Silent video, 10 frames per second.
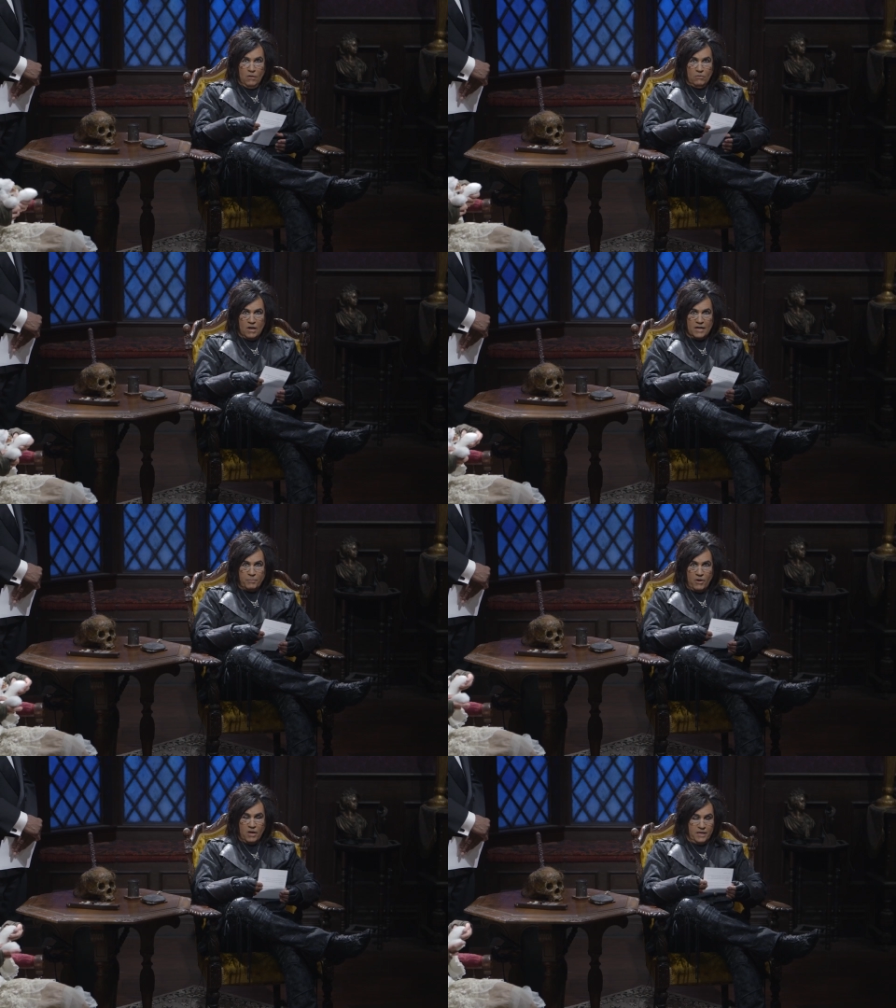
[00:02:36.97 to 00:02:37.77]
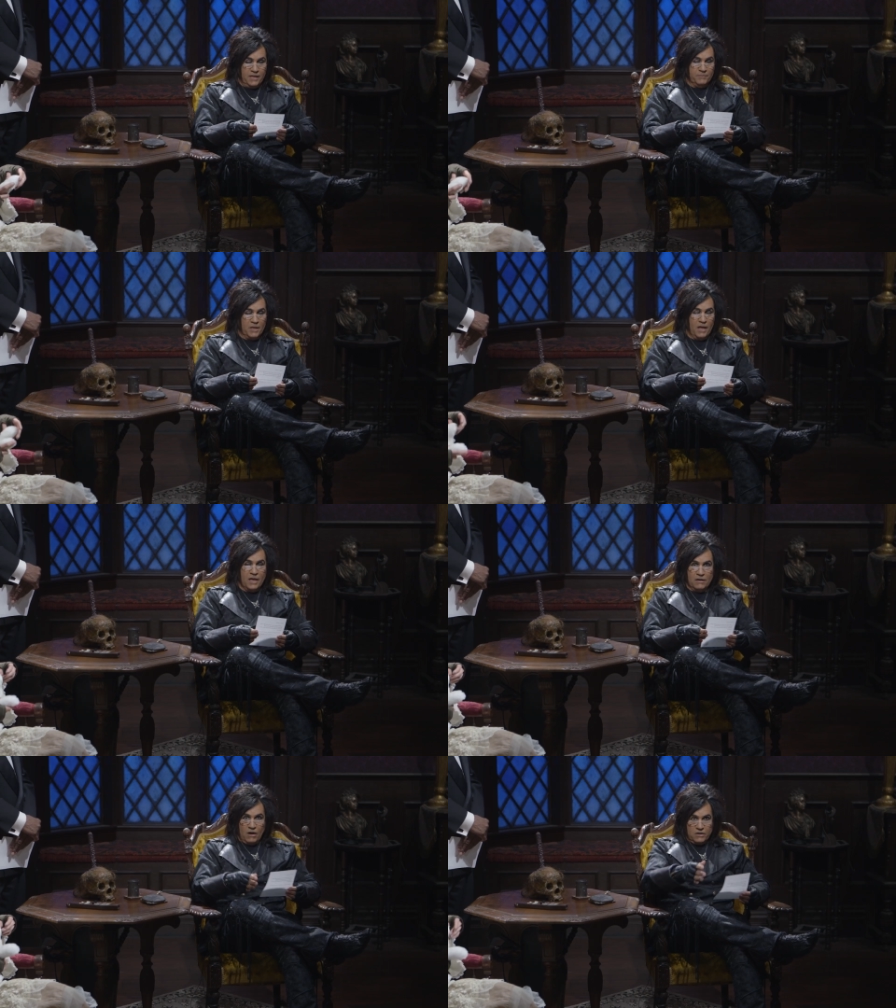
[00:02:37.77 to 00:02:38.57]
we're at a party,
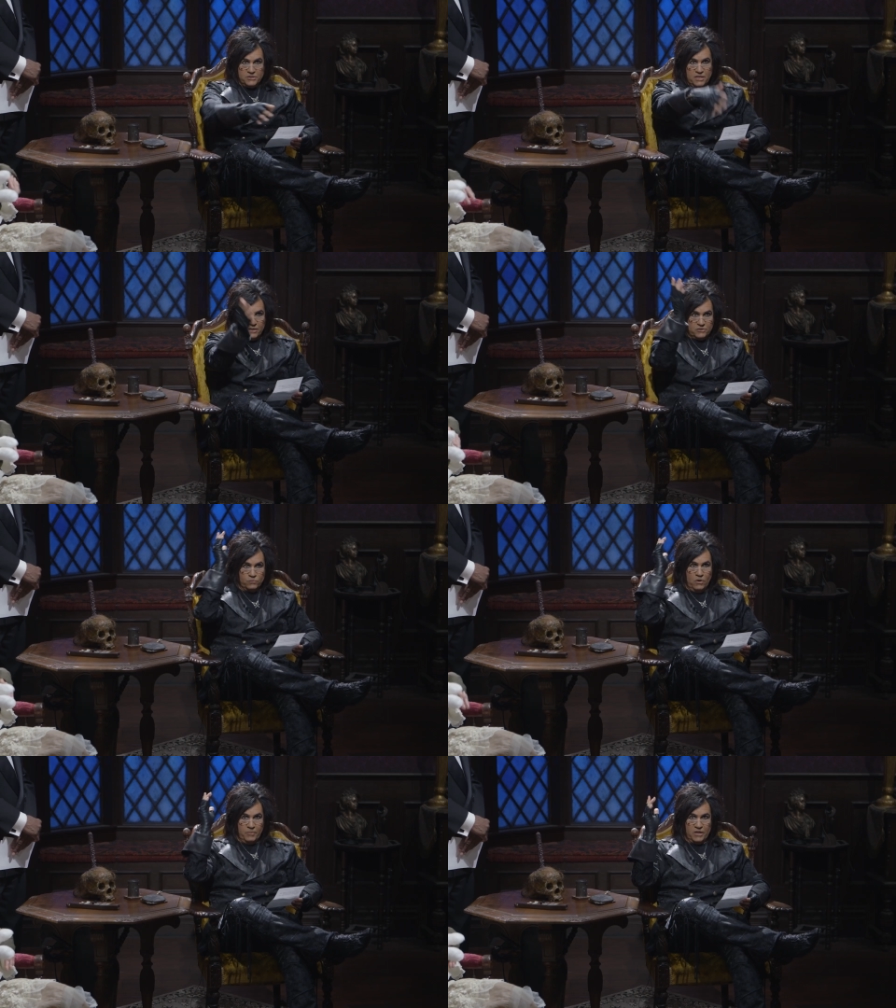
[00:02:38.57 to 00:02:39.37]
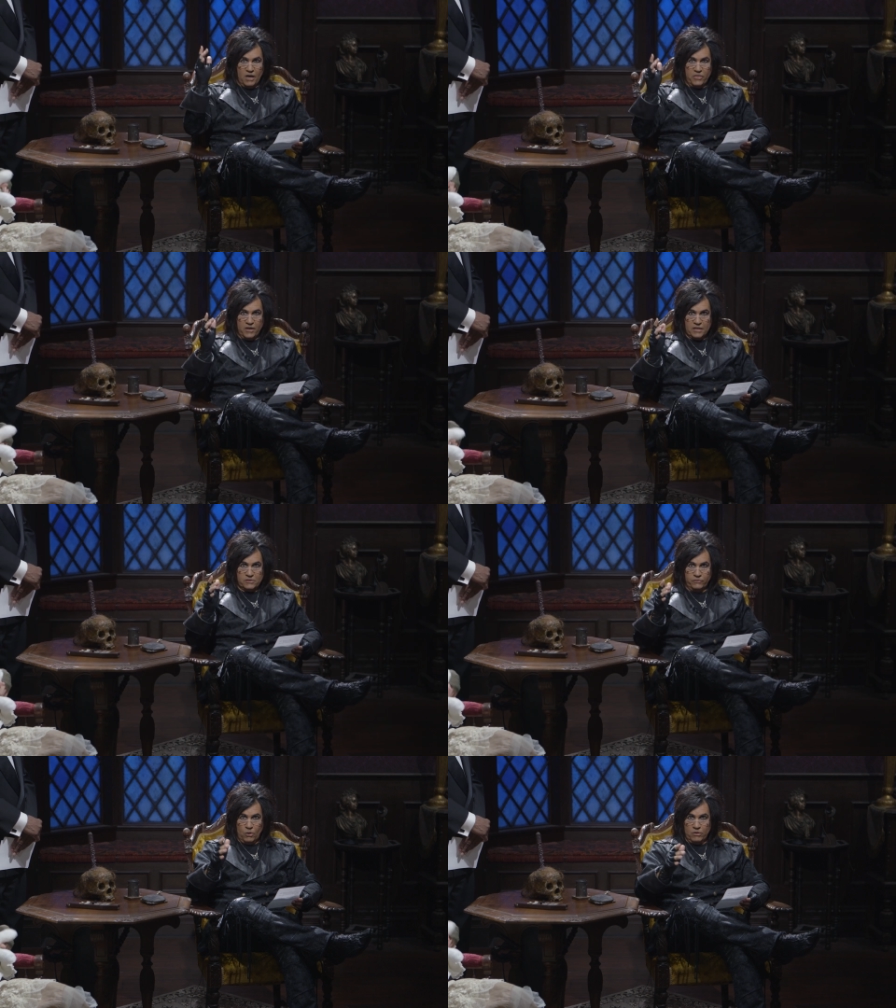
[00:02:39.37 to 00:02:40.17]
and I see this woman. I think
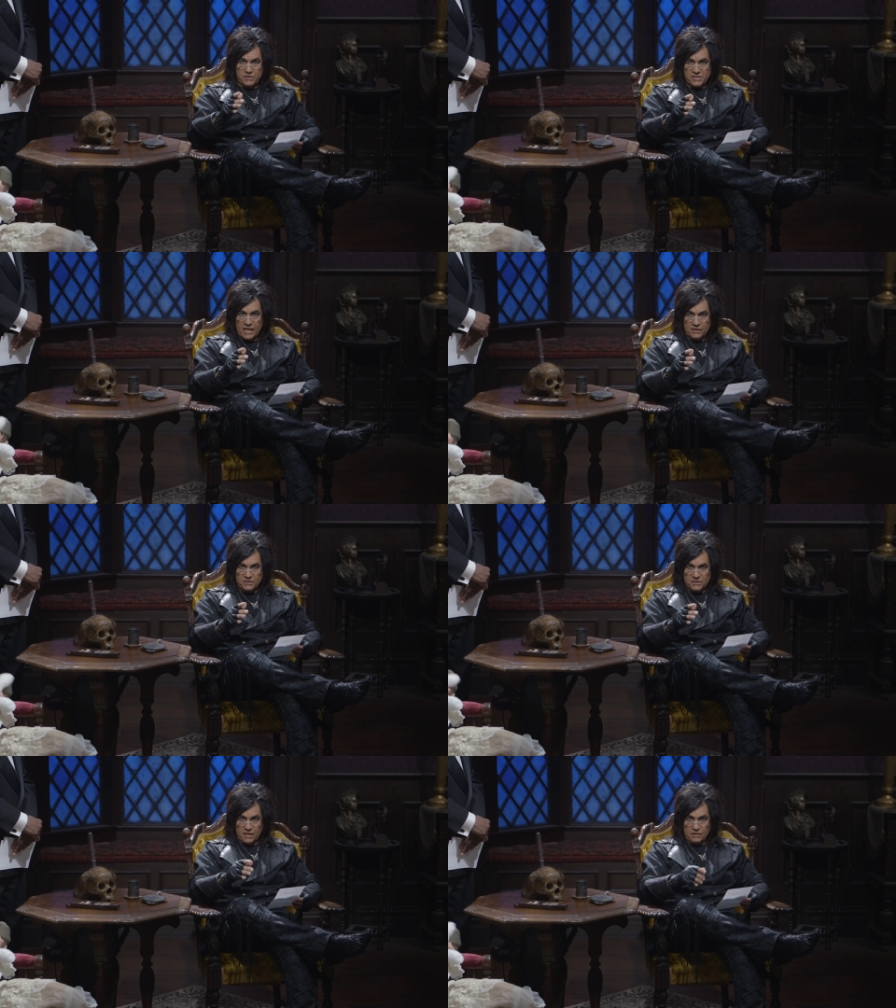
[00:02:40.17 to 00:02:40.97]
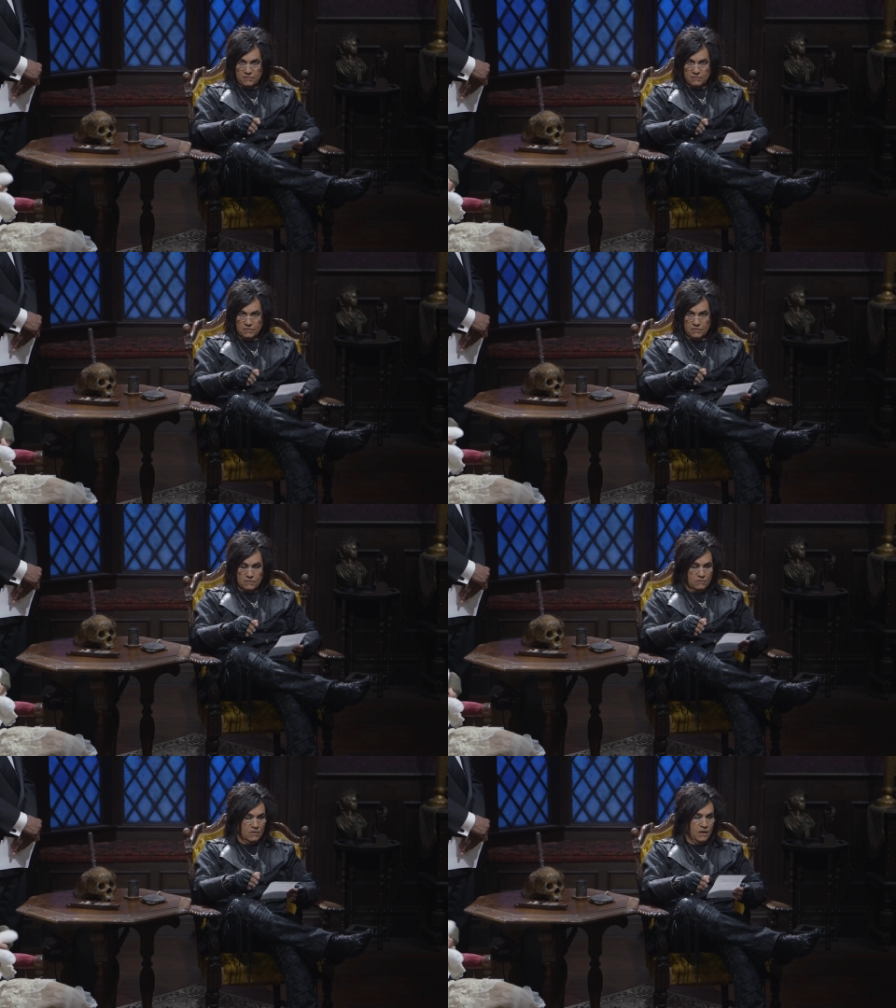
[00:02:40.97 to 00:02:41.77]
it's Florence Henderson,
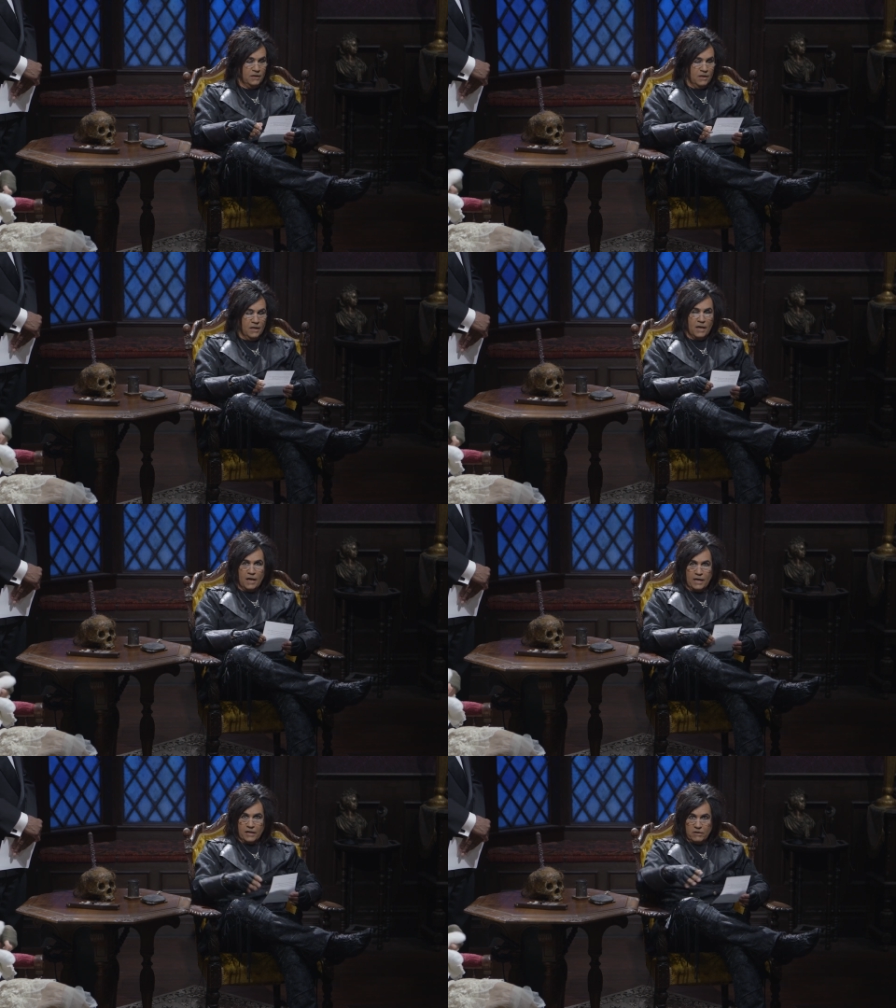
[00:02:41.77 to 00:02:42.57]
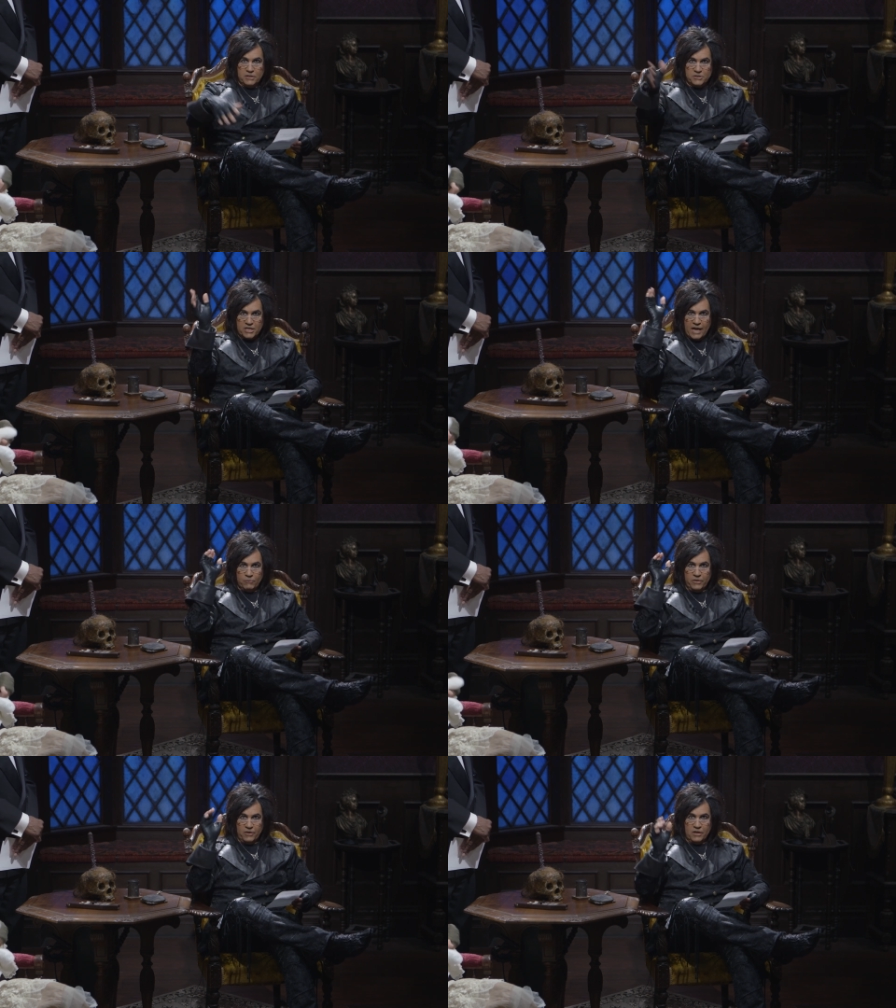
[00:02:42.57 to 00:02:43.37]
right? And I go to
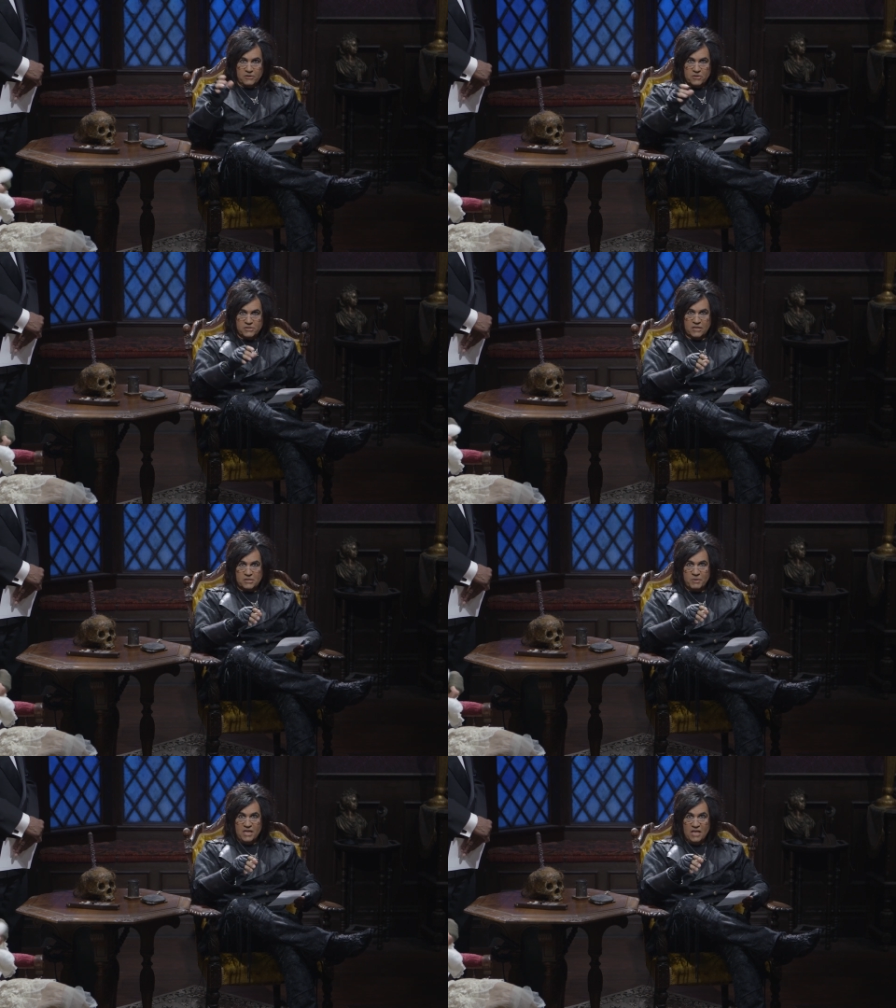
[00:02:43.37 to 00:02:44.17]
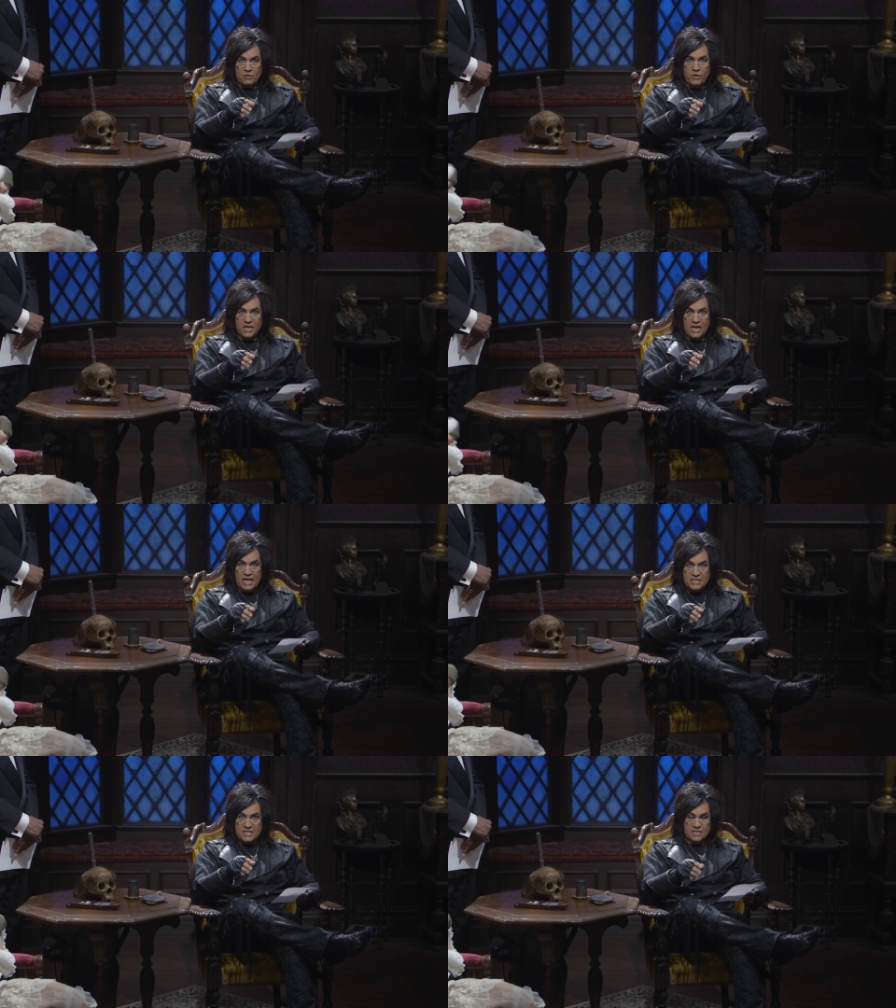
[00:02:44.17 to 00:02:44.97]
chat with her, and it turns out to be Hillary
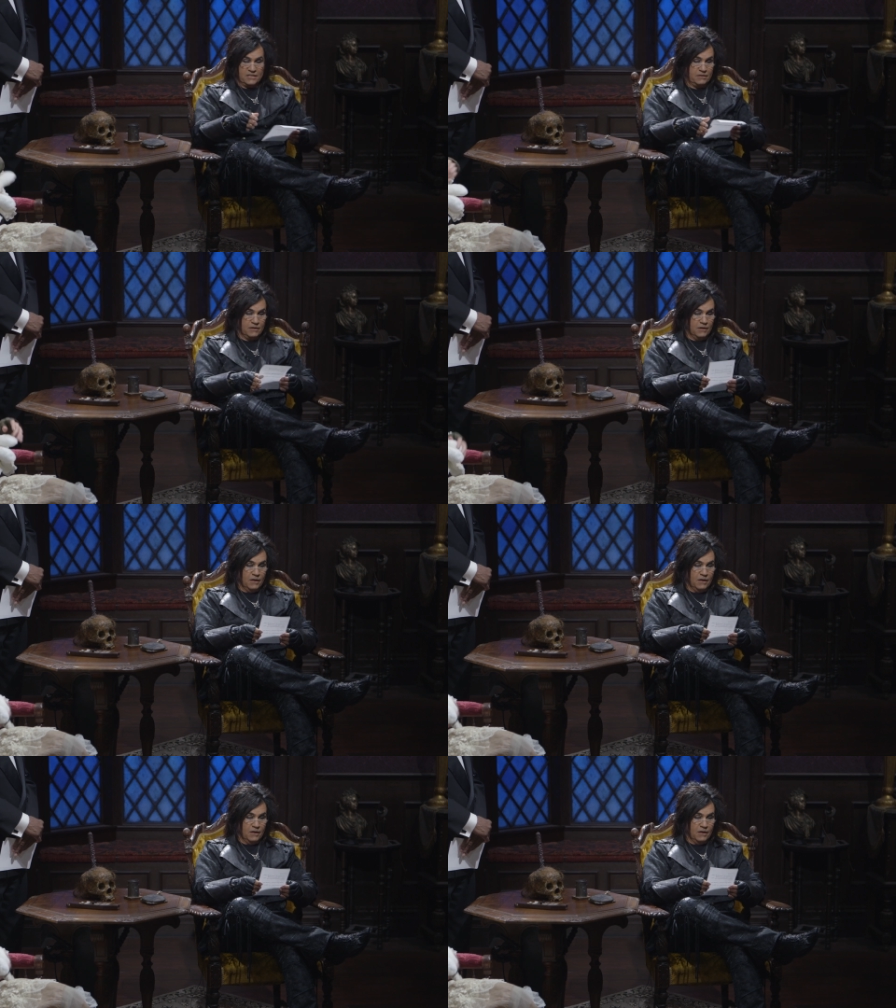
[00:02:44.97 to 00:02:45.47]
Clinton.